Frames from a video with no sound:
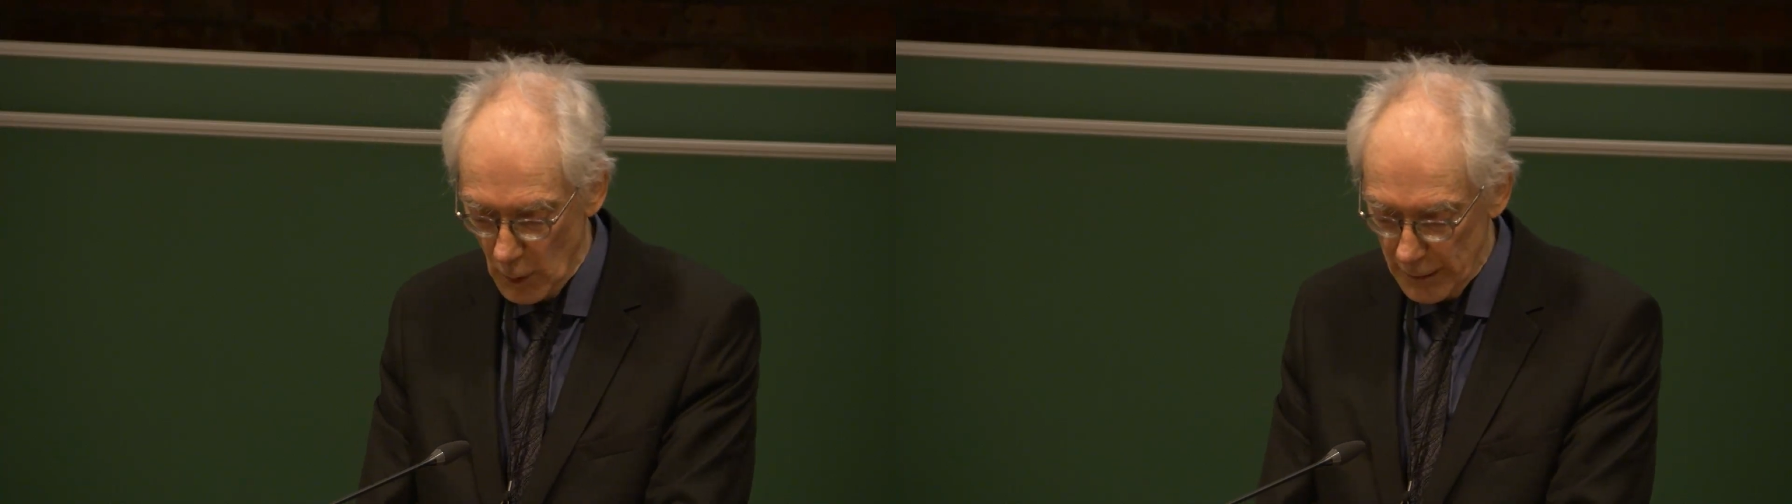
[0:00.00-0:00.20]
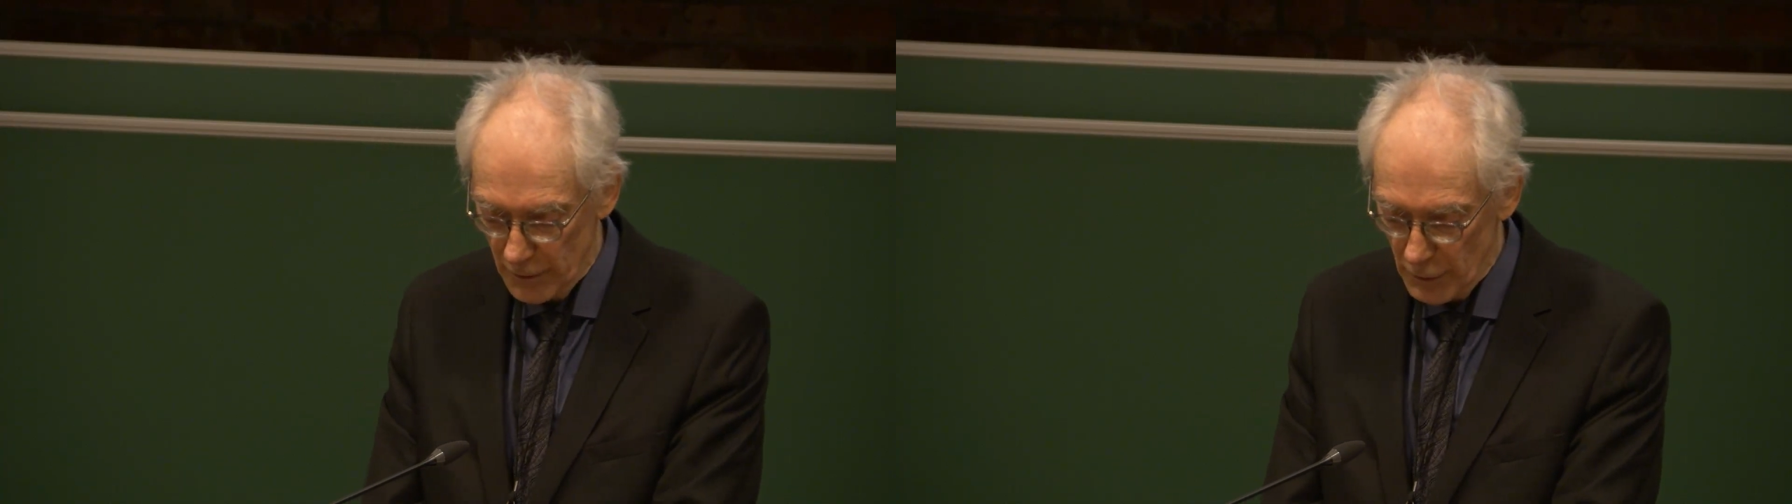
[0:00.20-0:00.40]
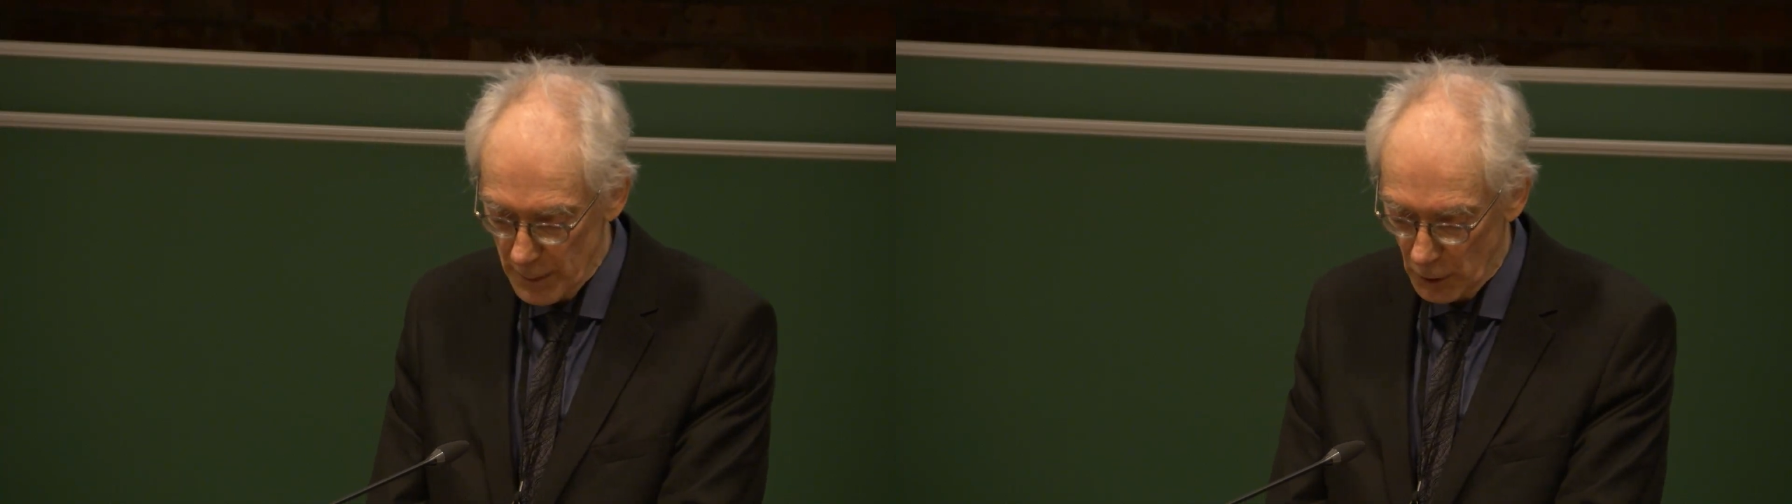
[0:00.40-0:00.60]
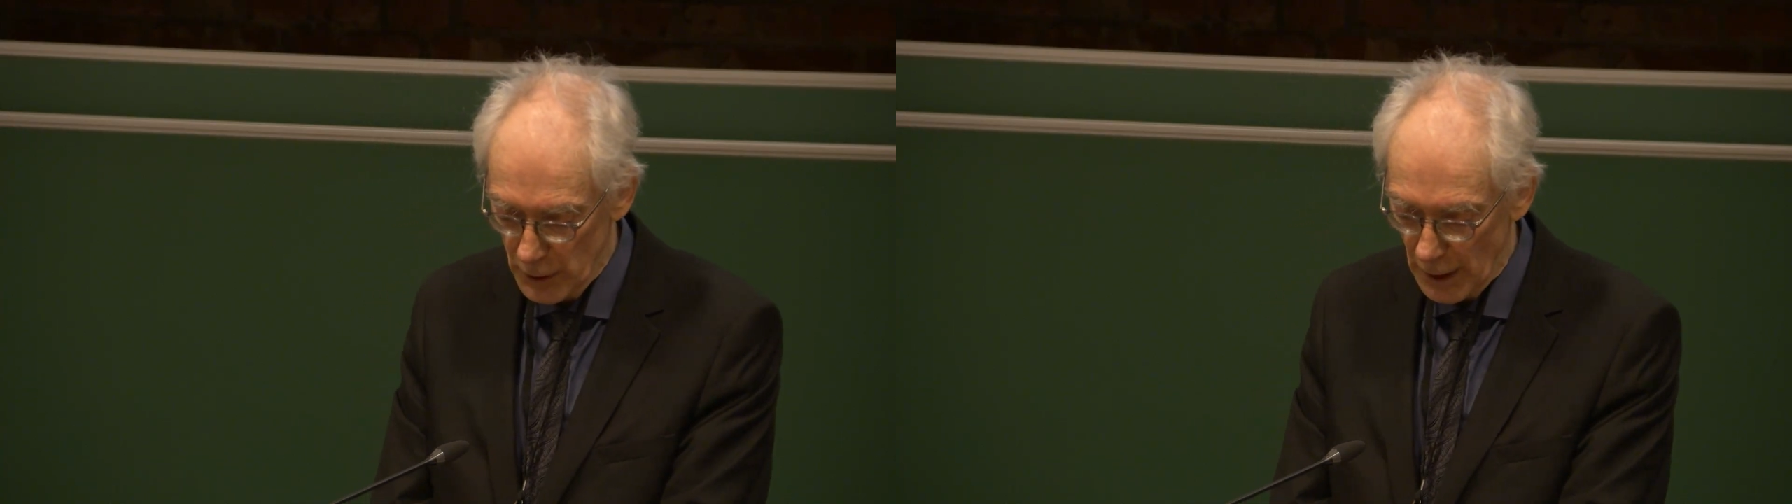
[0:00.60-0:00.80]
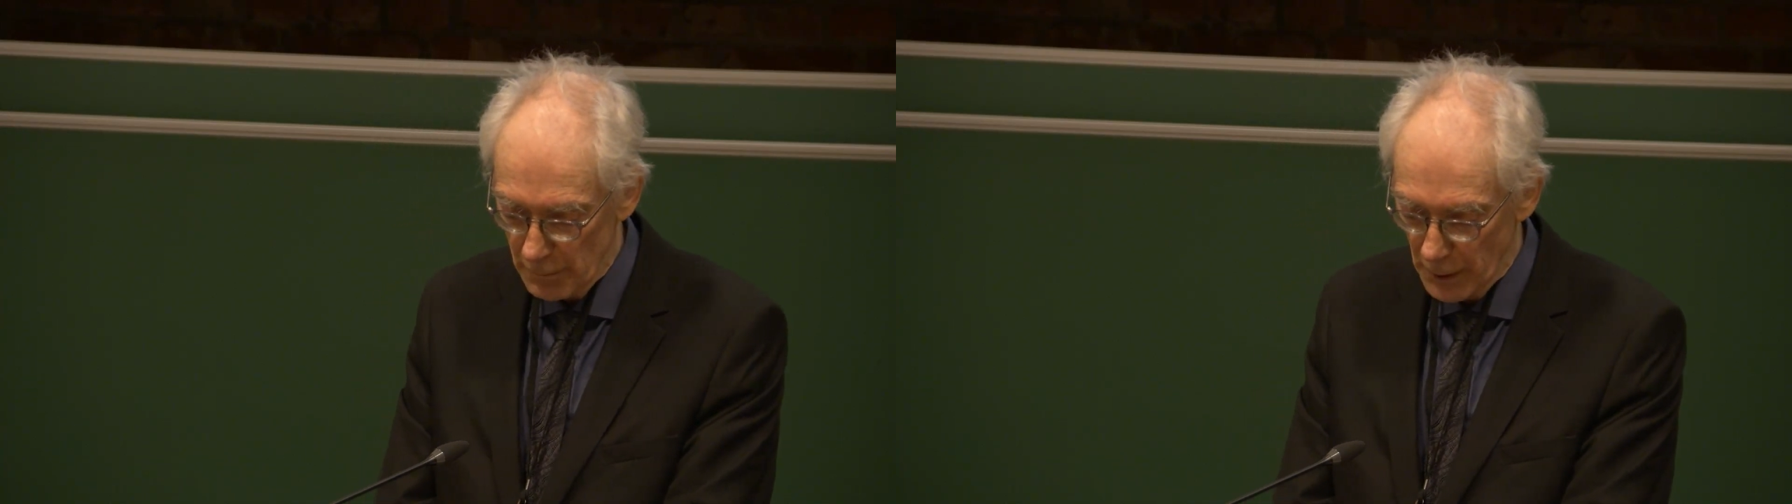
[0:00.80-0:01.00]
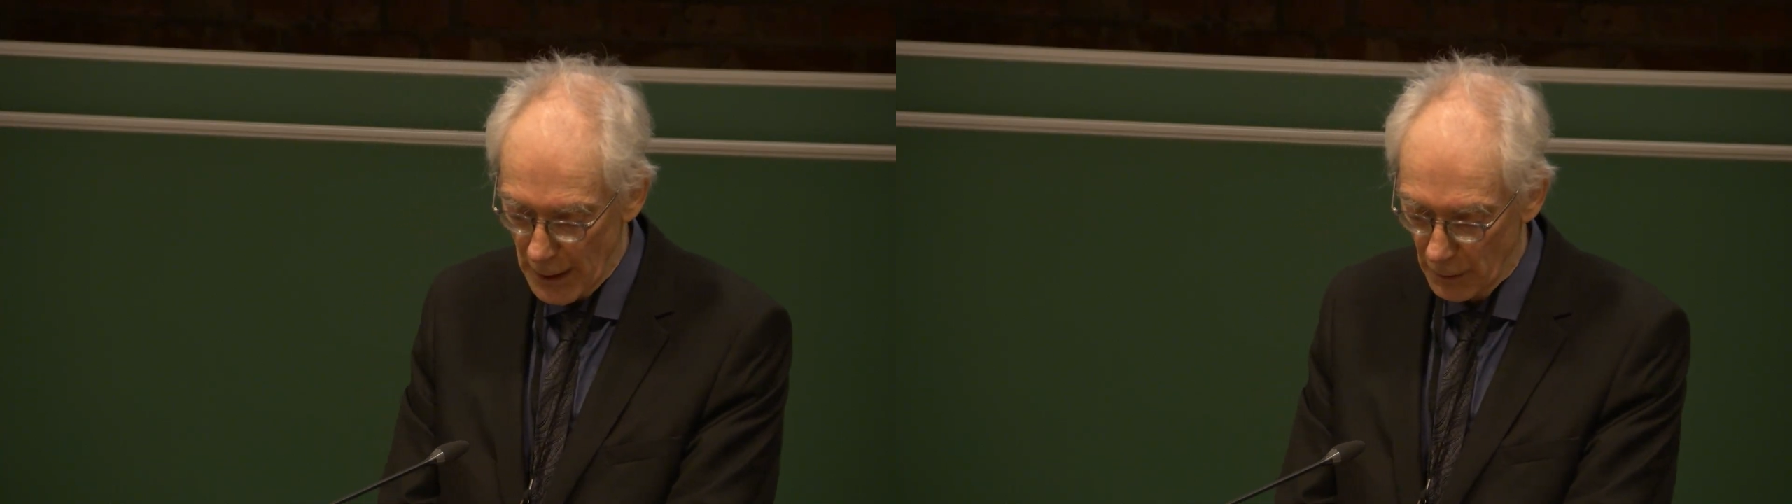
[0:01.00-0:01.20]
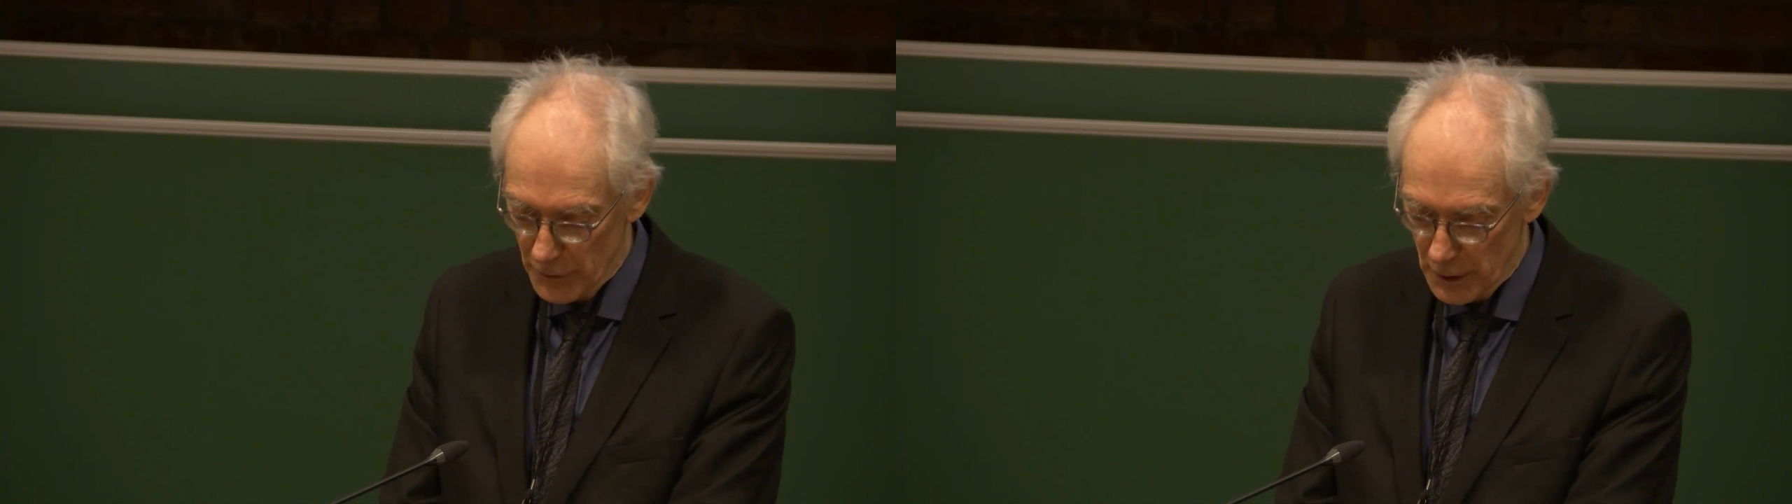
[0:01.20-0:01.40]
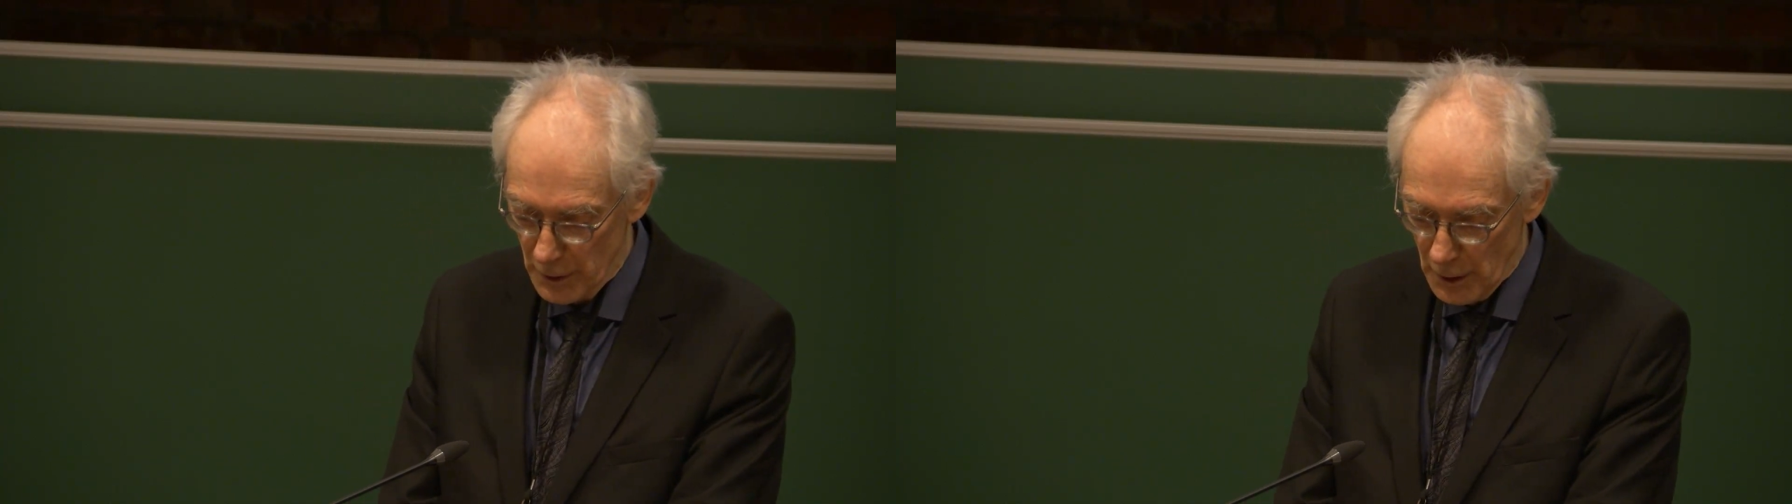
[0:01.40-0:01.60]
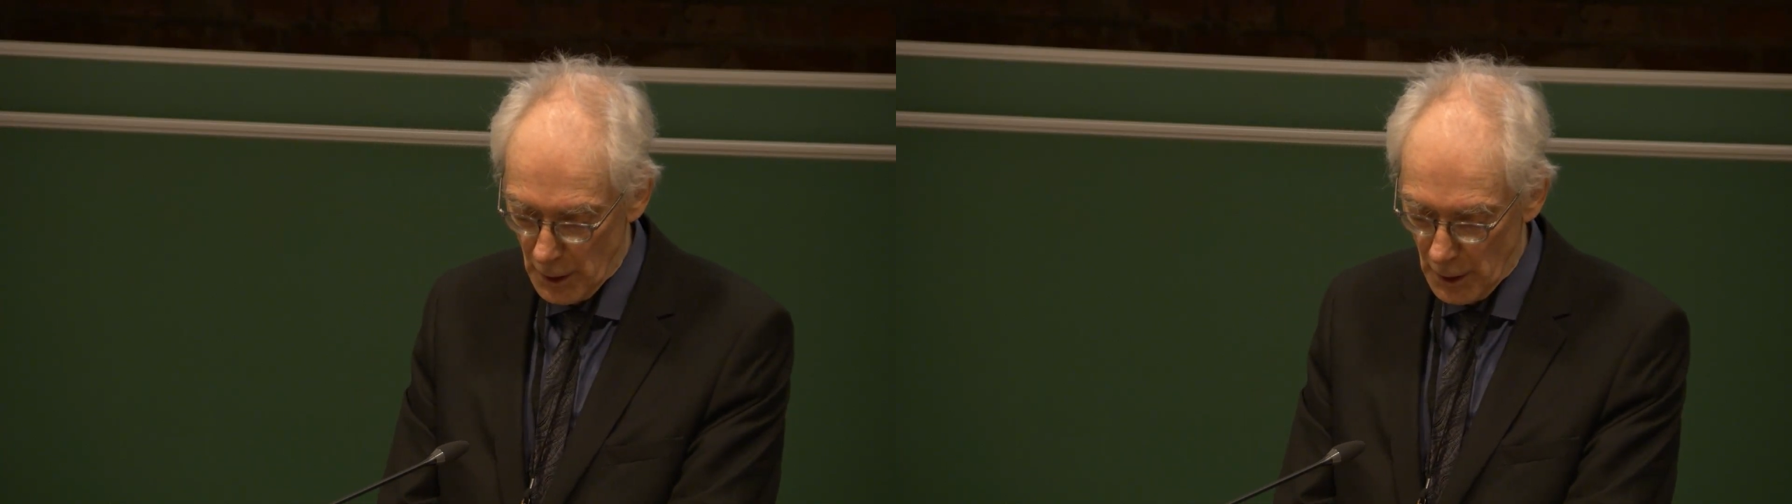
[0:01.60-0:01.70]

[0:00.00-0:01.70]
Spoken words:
weighed 3.8 pounds,